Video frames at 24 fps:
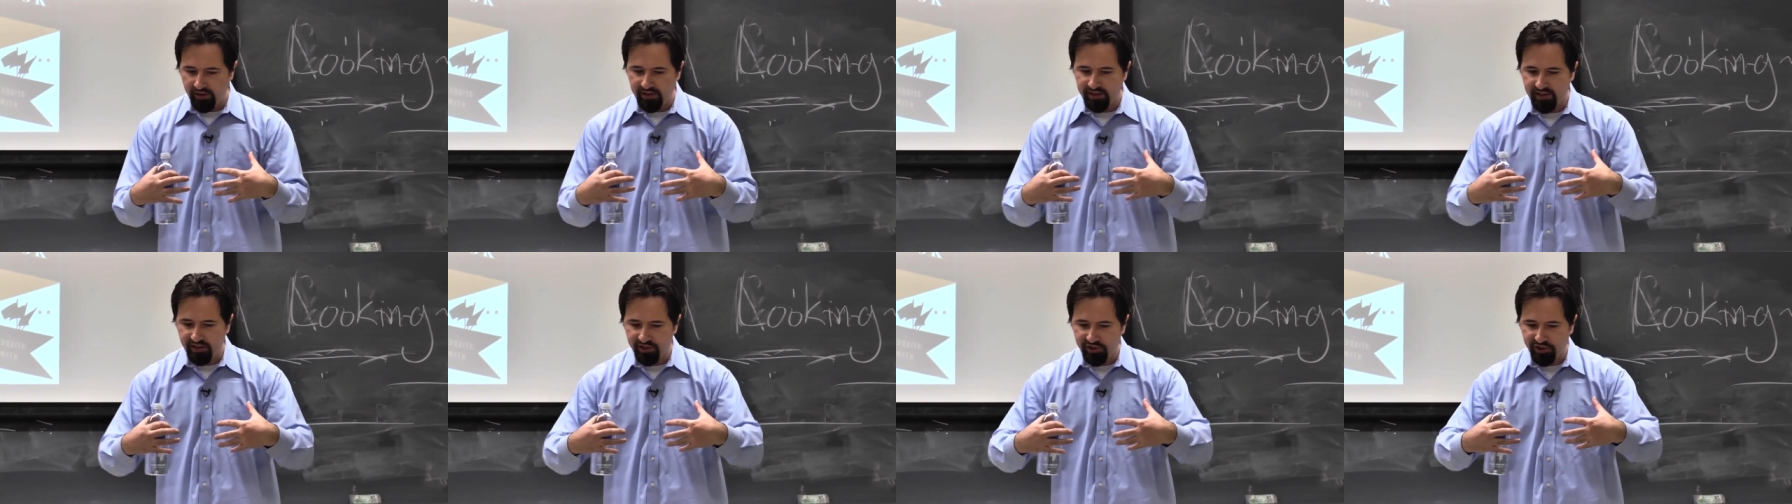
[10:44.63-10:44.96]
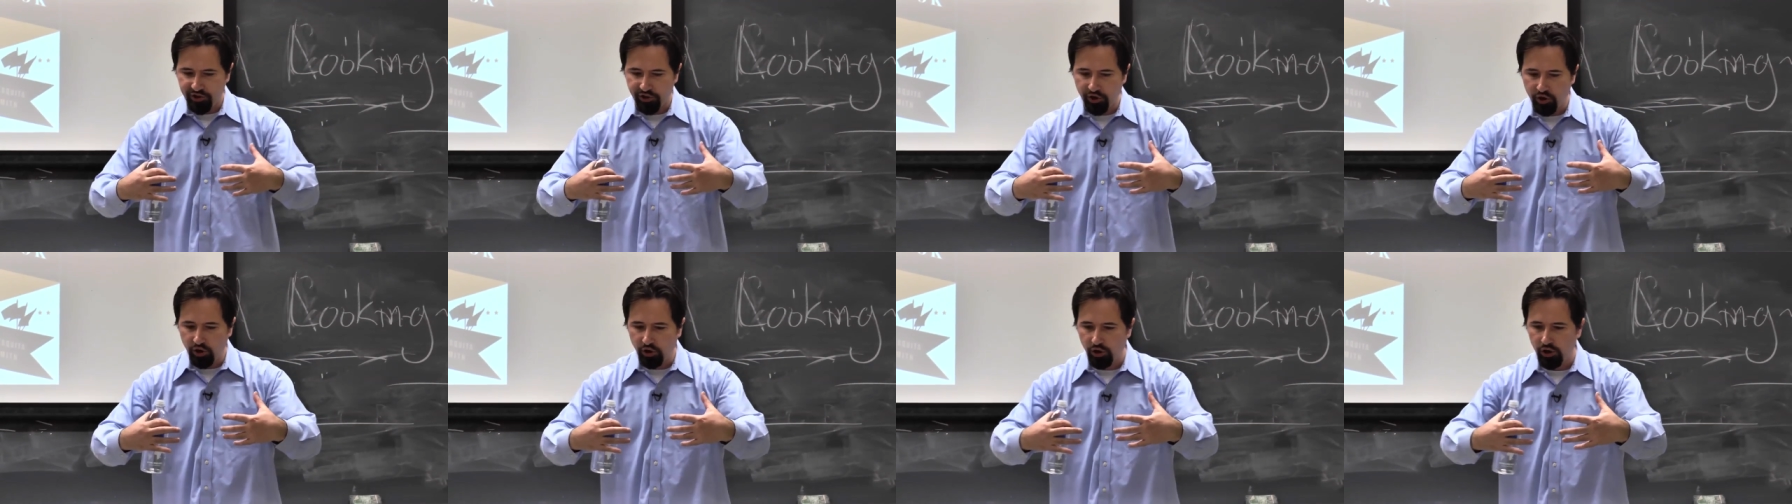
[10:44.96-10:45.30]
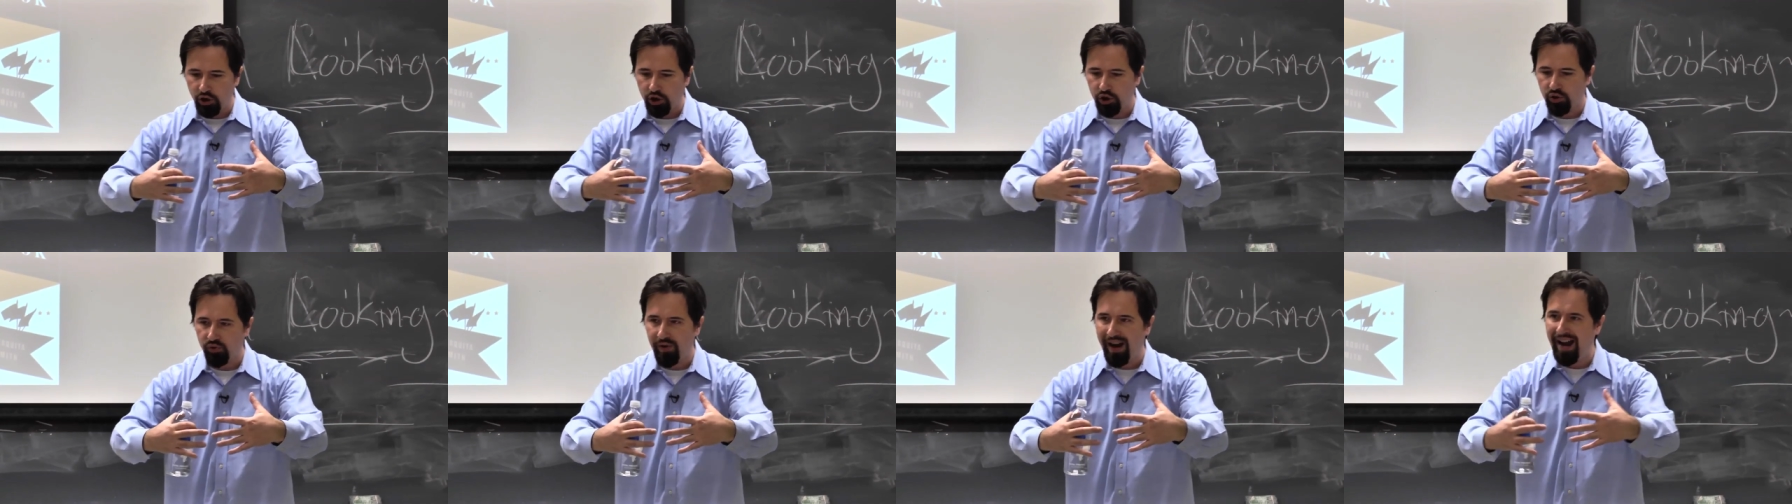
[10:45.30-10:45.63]
is the
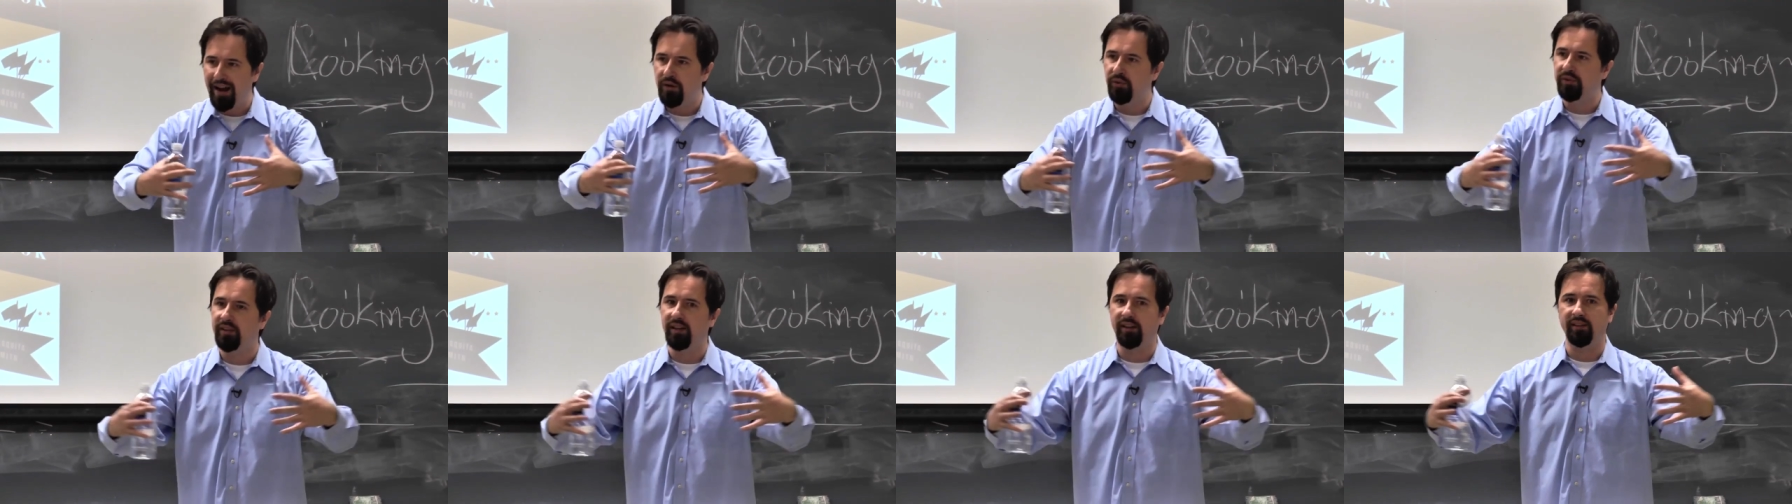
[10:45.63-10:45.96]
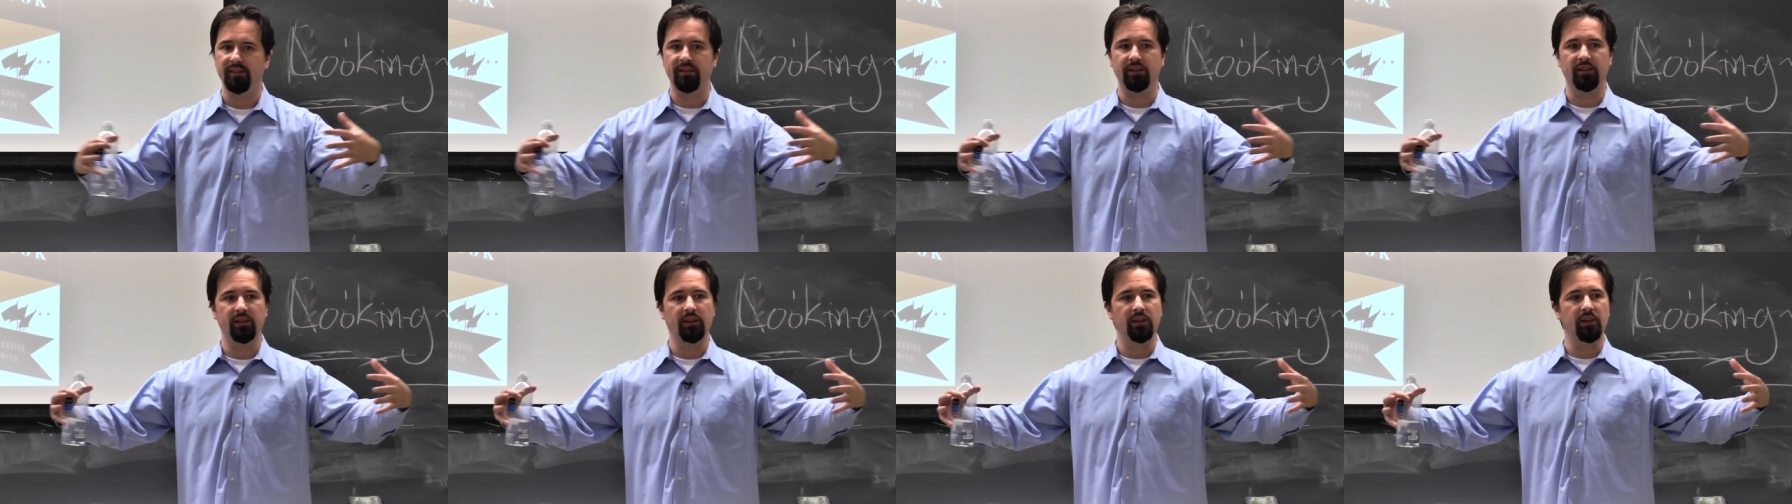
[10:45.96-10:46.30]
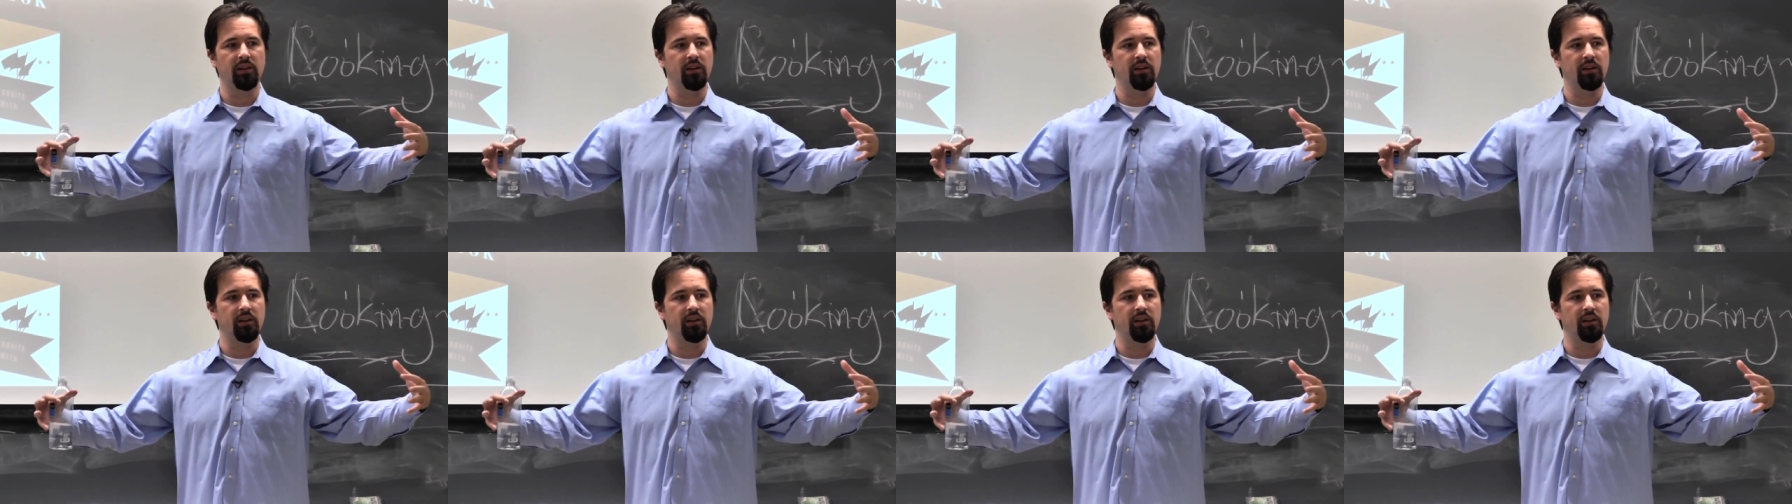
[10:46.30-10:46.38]
circle around it